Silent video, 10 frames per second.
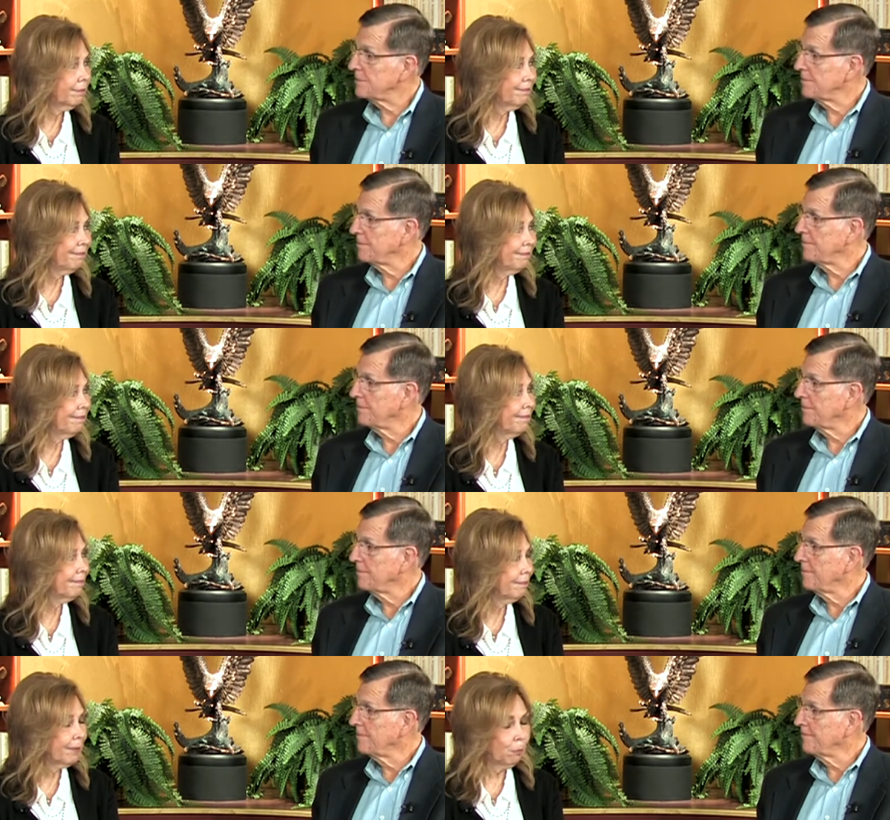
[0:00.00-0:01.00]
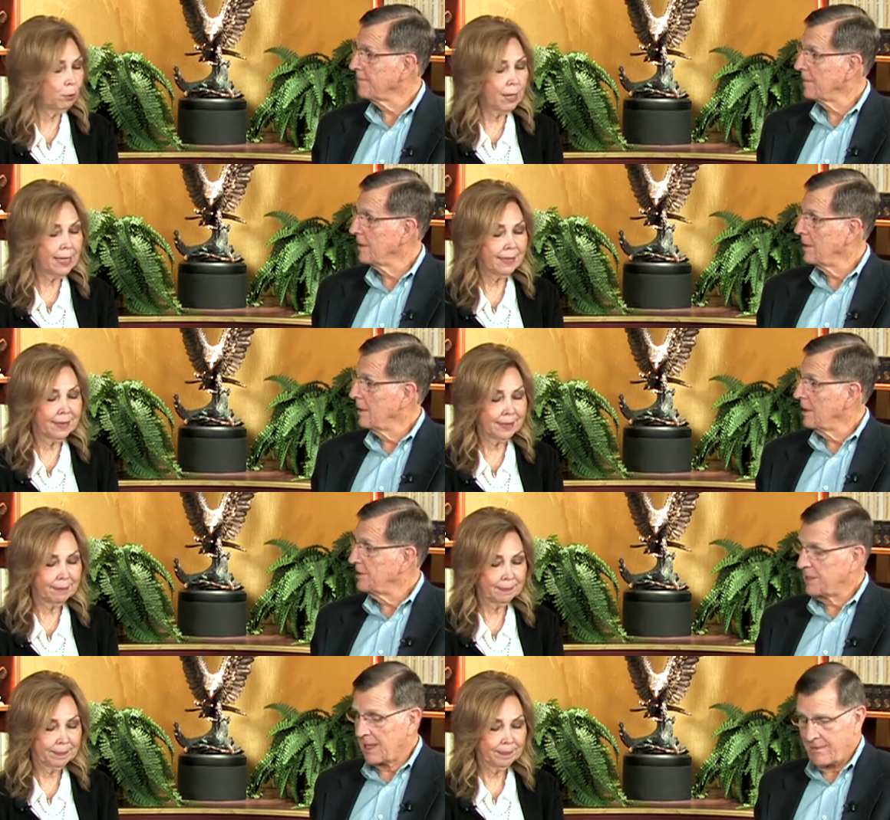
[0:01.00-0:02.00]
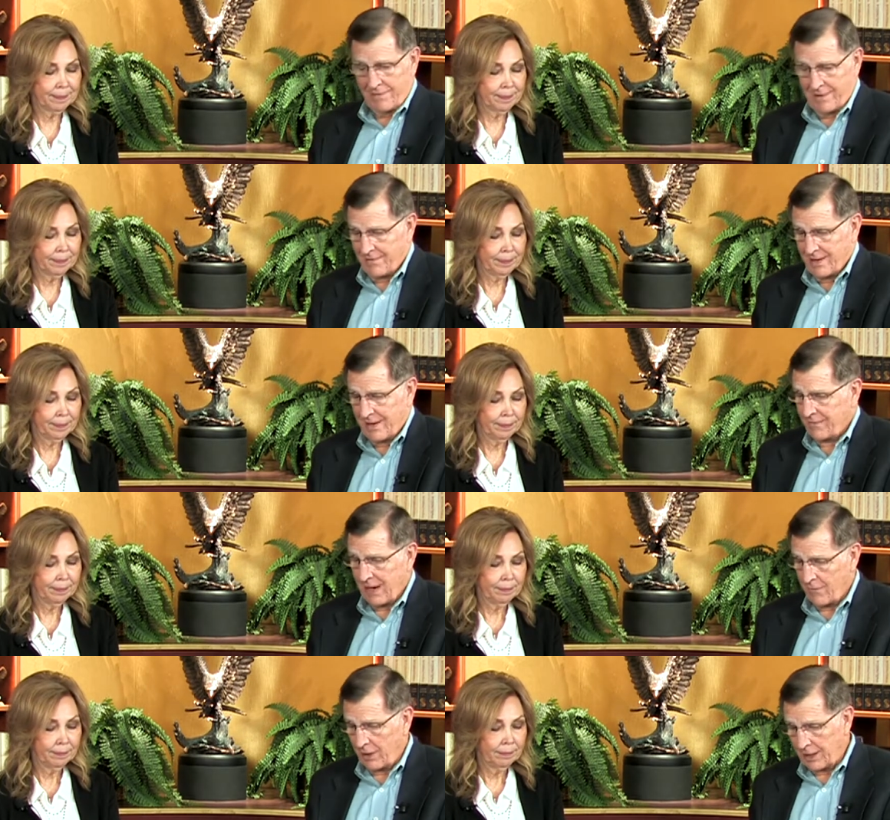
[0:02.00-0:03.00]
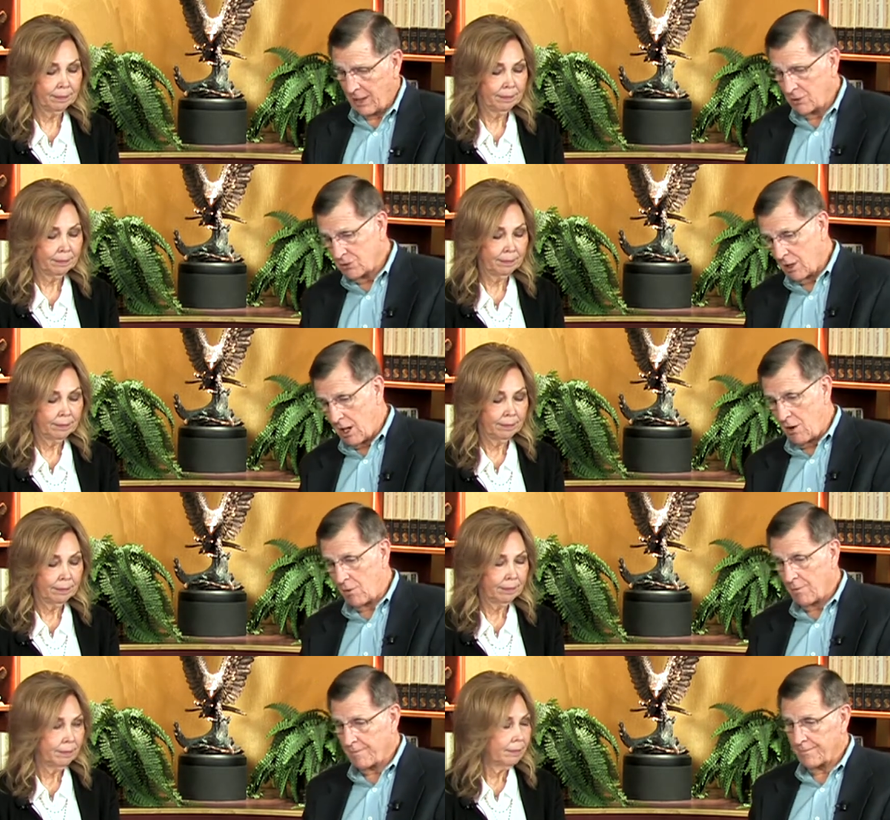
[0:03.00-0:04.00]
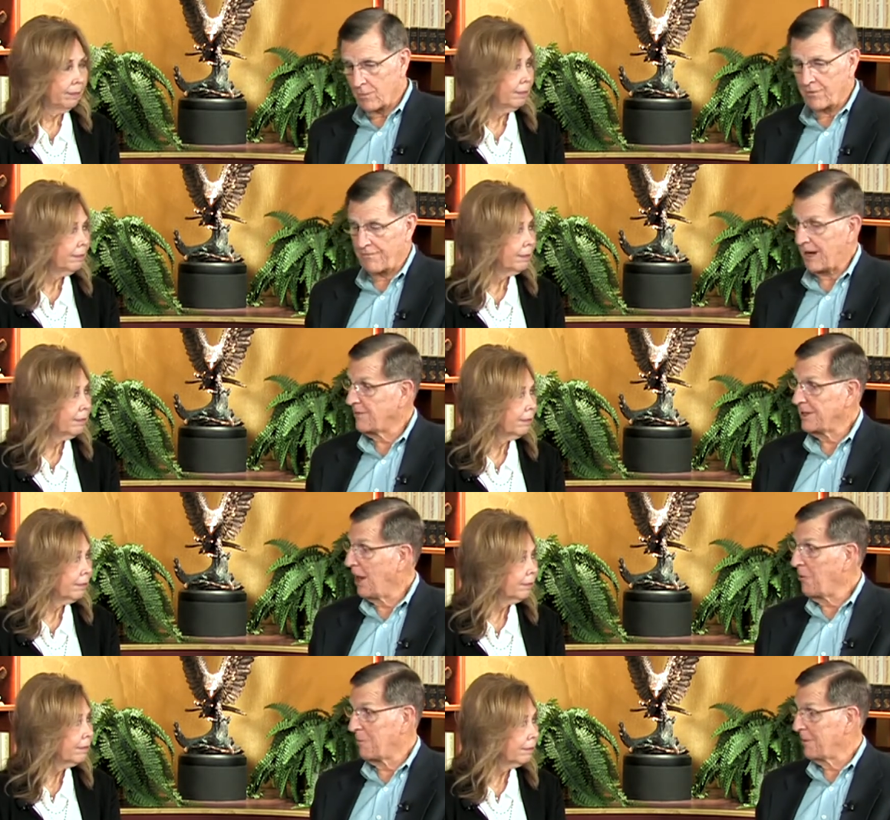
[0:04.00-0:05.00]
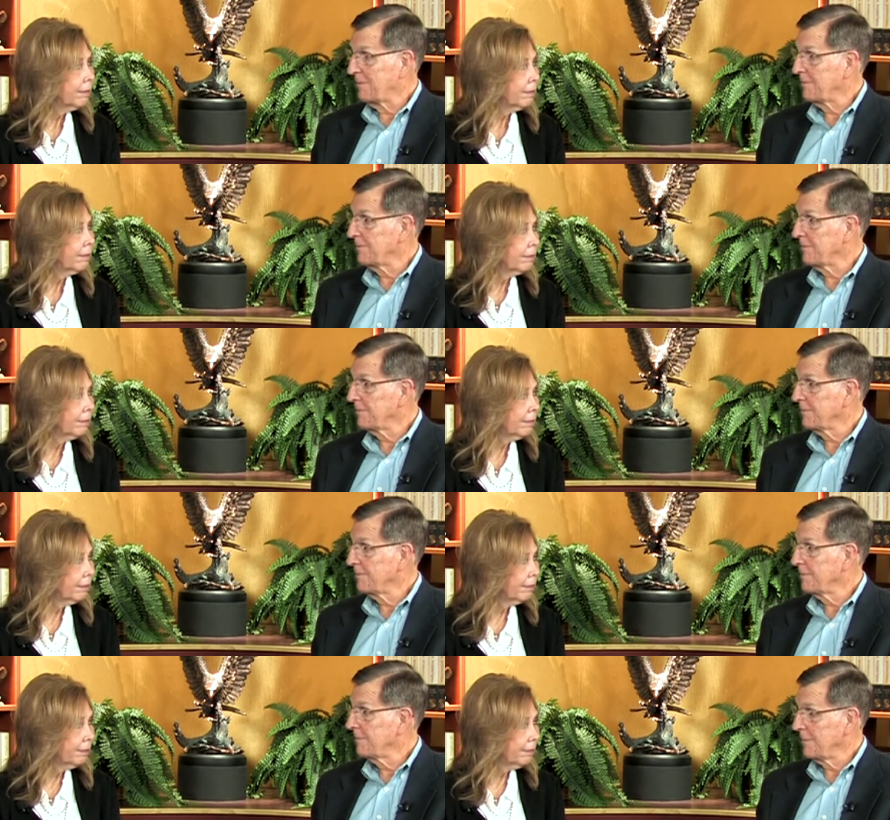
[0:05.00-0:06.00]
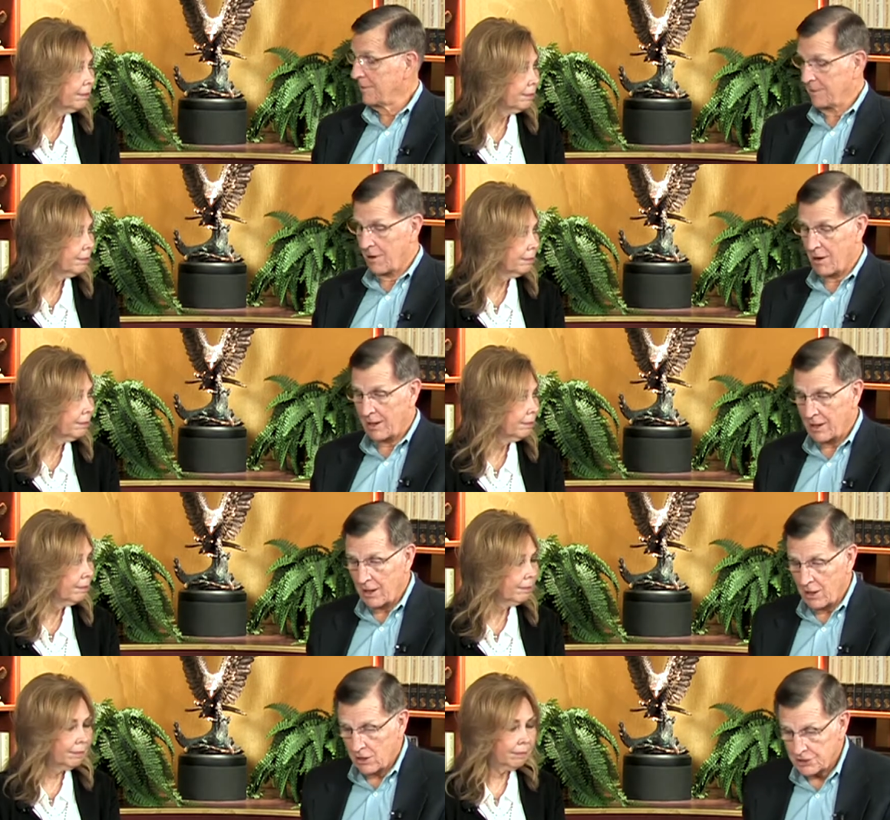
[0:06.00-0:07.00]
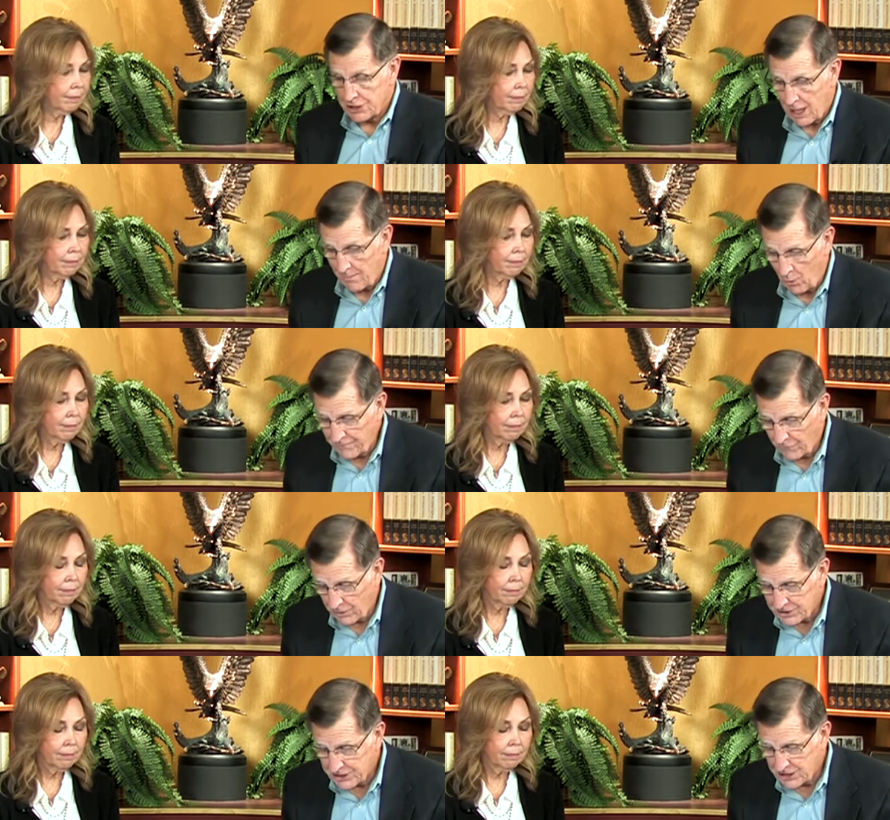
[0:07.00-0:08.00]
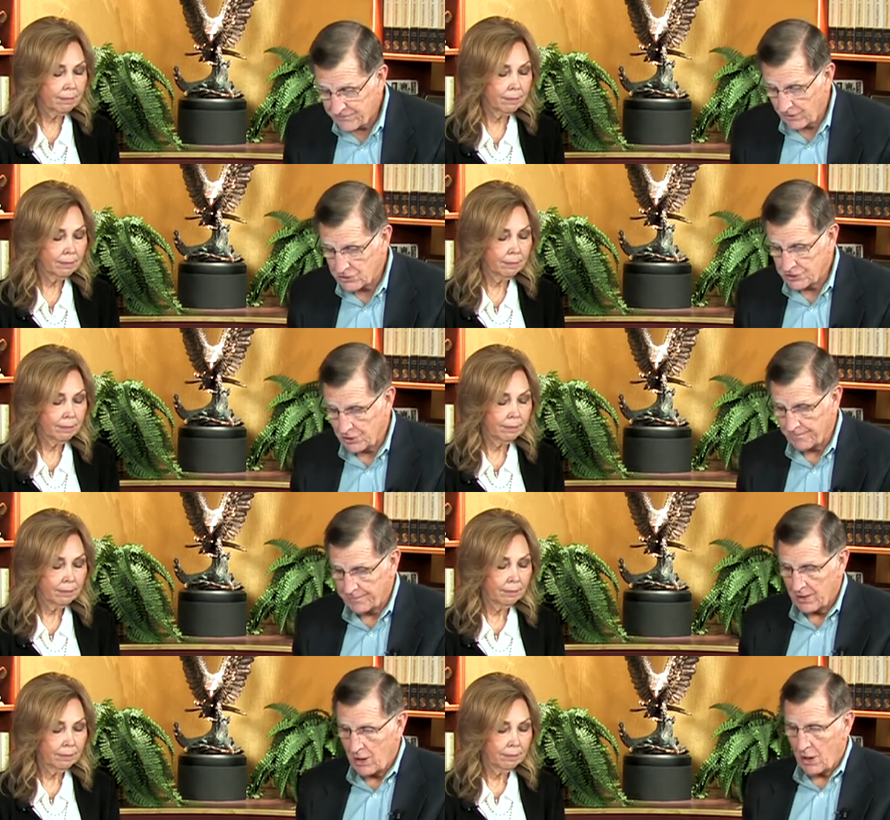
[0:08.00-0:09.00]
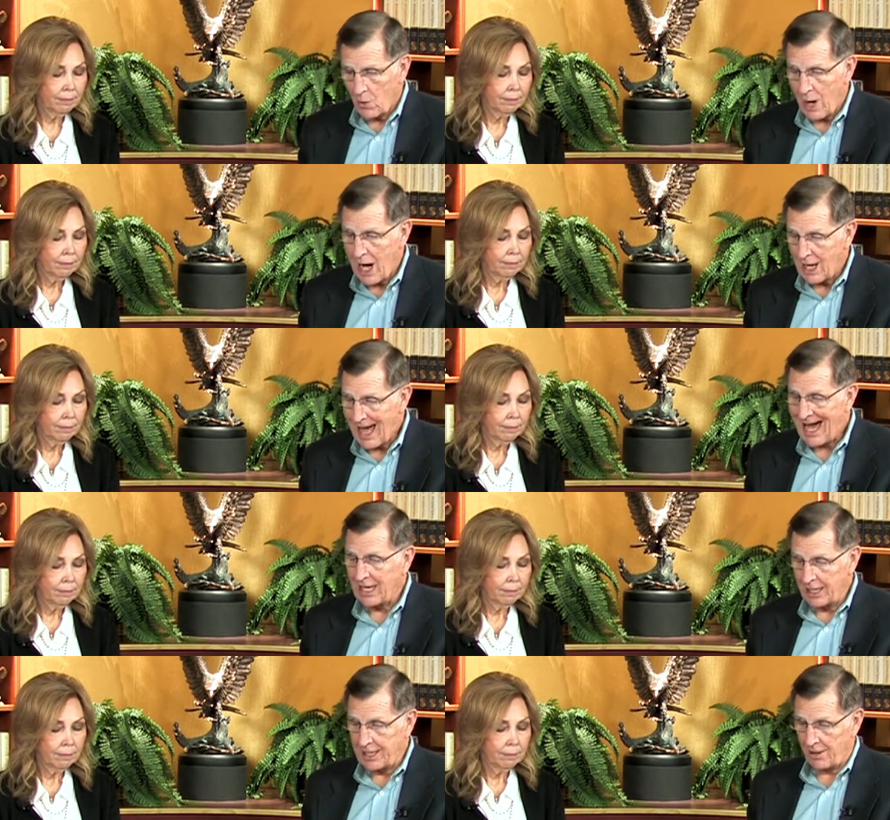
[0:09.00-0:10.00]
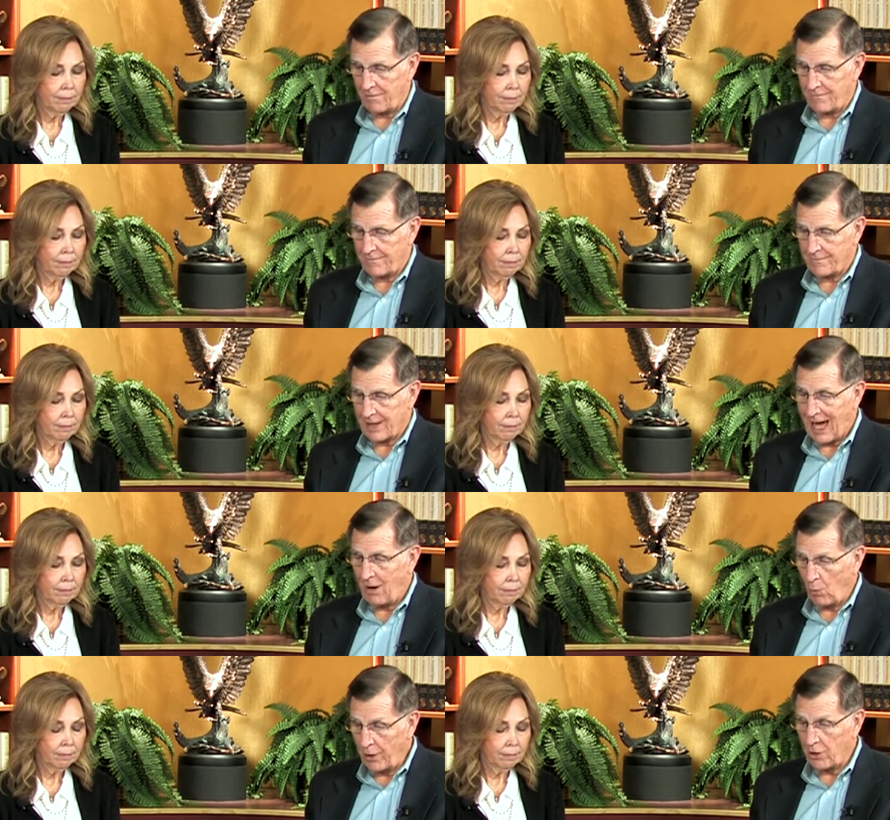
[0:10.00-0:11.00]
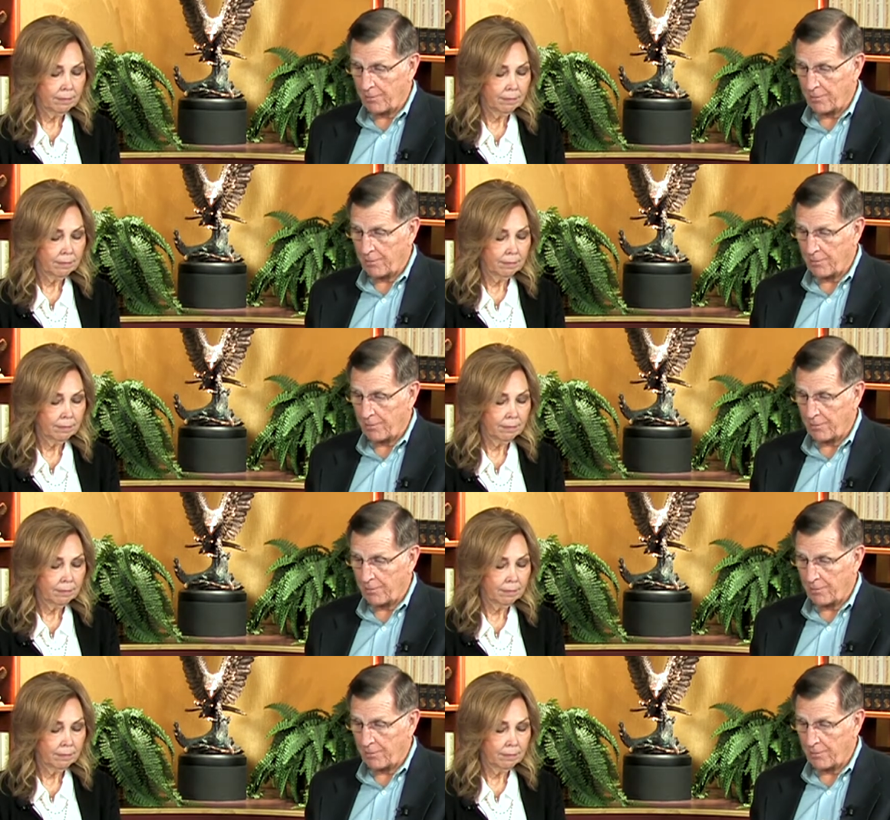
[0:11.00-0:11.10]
Speaker 1: Mm-hmm. Praise. And see, and that really goes along with faith and hope. All Psalm 146, verse 2. While I live, I will